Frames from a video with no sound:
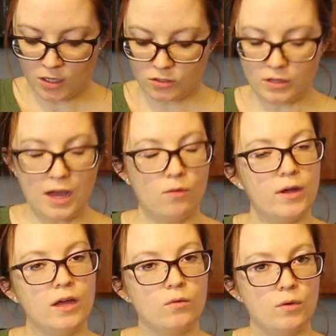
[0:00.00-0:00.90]
So that
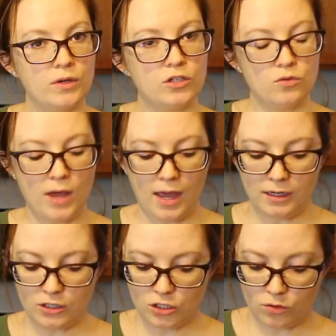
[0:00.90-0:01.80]
way when we do add
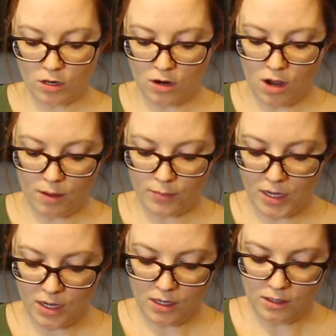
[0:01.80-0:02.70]
it to our hot
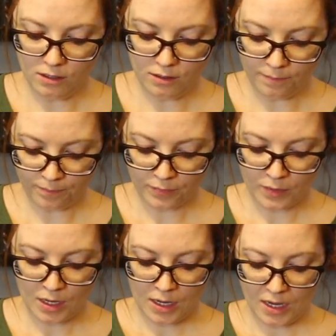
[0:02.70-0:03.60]
pan,
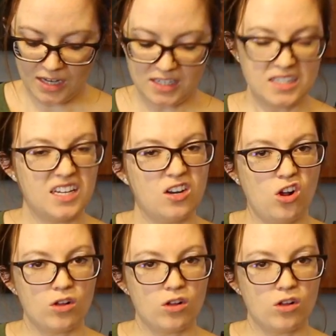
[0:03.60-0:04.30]
it doesn't get all